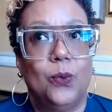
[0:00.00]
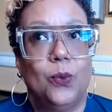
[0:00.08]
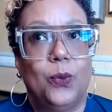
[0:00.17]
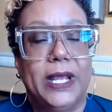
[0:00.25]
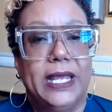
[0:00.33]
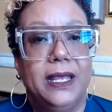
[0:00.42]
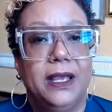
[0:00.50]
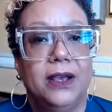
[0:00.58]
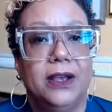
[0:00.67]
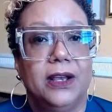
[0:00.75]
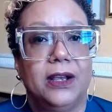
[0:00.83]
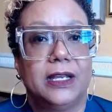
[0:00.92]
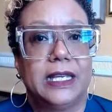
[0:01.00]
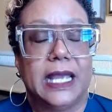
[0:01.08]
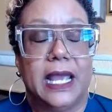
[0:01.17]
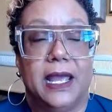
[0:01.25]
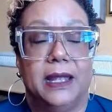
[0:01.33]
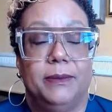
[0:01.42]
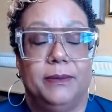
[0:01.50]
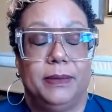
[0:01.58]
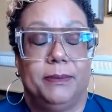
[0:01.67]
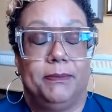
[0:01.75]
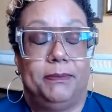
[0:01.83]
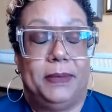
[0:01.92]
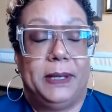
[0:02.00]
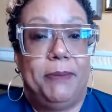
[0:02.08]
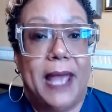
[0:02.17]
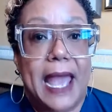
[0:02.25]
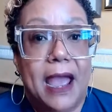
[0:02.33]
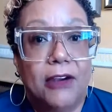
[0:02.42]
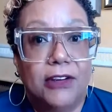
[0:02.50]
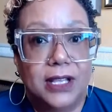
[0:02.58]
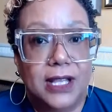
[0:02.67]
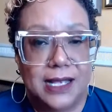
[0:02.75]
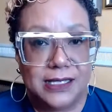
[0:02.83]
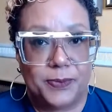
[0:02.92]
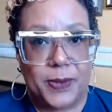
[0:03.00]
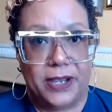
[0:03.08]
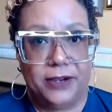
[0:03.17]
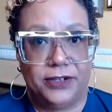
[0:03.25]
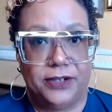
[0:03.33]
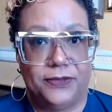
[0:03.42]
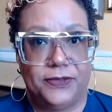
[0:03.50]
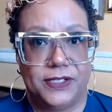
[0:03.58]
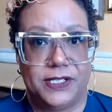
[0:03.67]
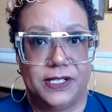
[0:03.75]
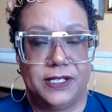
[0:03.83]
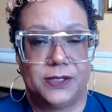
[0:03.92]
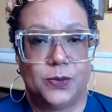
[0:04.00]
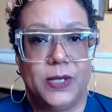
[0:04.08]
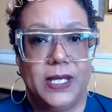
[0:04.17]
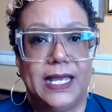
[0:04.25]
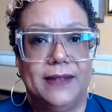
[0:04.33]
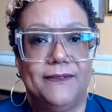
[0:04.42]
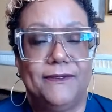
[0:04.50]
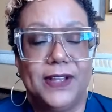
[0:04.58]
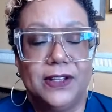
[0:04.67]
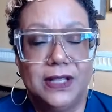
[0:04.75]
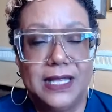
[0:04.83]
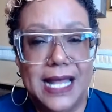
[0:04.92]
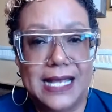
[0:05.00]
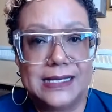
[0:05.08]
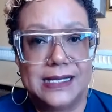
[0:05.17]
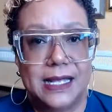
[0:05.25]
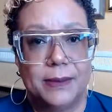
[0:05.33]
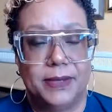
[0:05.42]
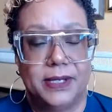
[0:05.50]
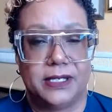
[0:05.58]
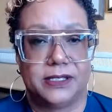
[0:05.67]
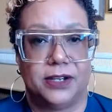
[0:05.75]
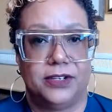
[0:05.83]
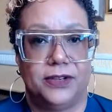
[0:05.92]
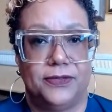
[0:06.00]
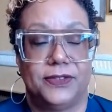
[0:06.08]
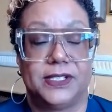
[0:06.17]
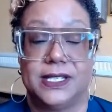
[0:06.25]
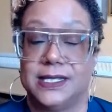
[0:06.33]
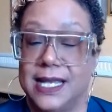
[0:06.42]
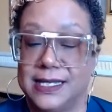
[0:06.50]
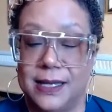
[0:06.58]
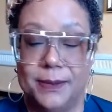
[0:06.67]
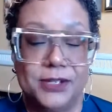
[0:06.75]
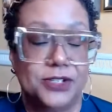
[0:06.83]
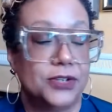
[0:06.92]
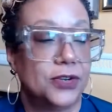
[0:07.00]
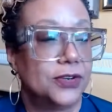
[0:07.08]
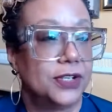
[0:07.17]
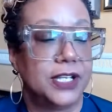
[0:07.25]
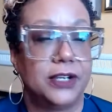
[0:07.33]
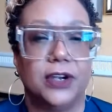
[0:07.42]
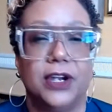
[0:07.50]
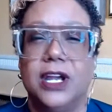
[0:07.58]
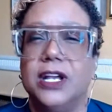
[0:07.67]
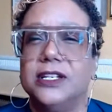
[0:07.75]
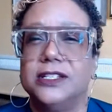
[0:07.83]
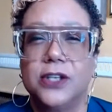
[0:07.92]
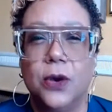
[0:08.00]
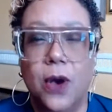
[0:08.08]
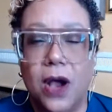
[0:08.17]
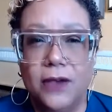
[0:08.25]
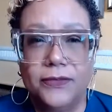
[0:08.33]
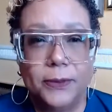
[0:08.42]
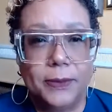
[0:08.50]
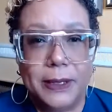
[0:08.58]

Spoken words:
We can be paralyzed by our differences. We can feel less than because of our differences. As I mentioned earlier, so often